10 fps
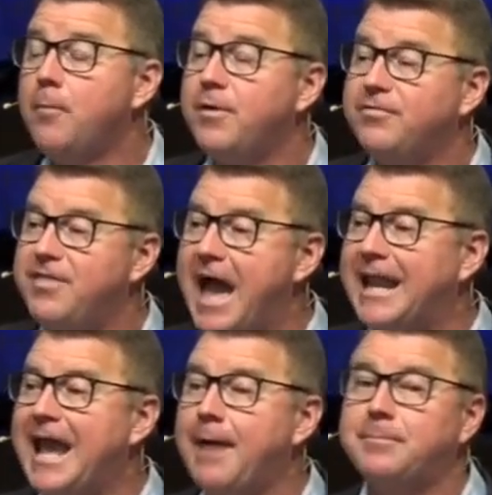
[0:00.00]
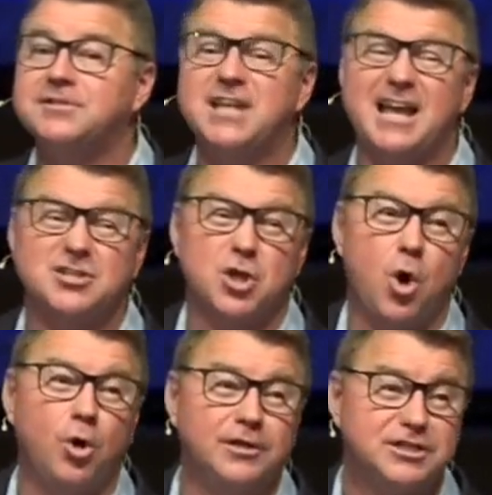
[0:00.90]
But that happens as the
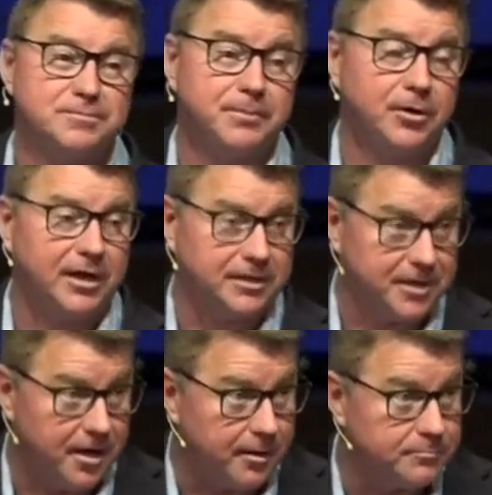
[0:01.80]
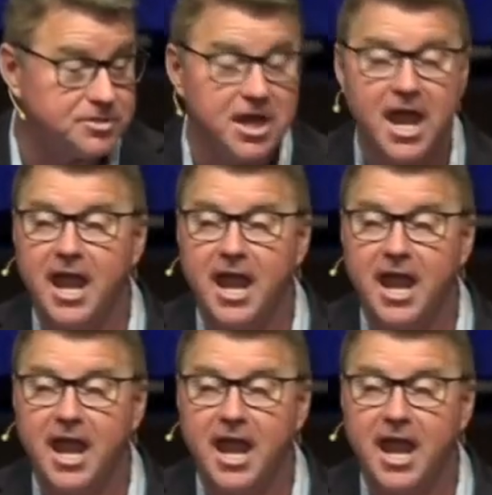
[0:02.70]
Holy Spirit comes